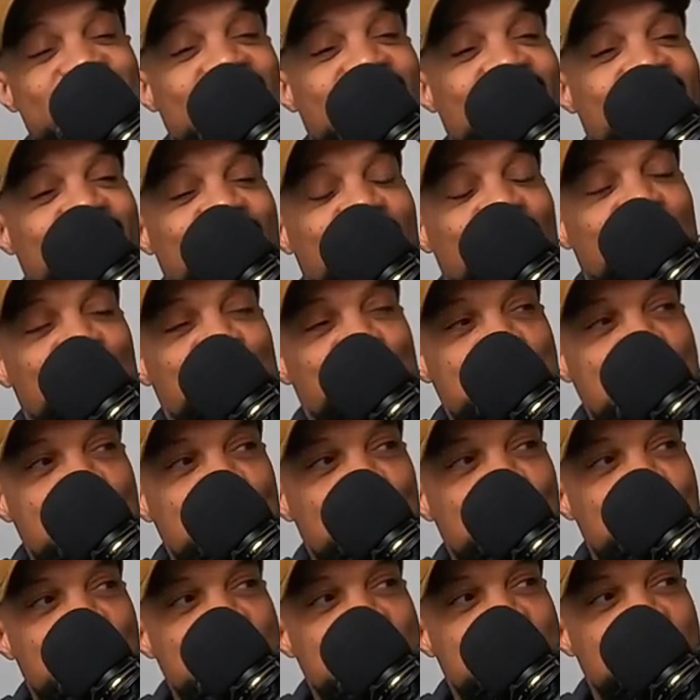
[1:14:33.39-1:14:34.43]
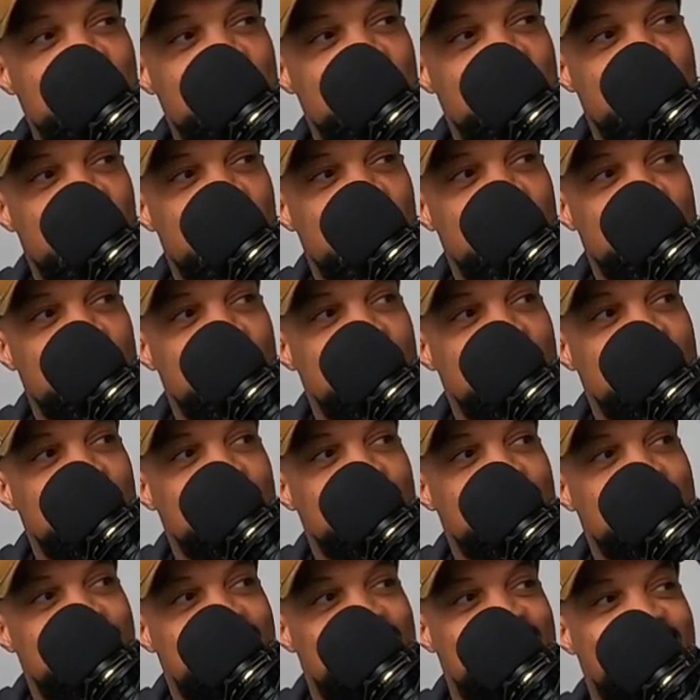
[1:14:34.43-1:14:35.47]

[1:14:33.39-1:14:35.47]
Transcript: They hired Click all those it. people BuzzFeed fired. Yeah.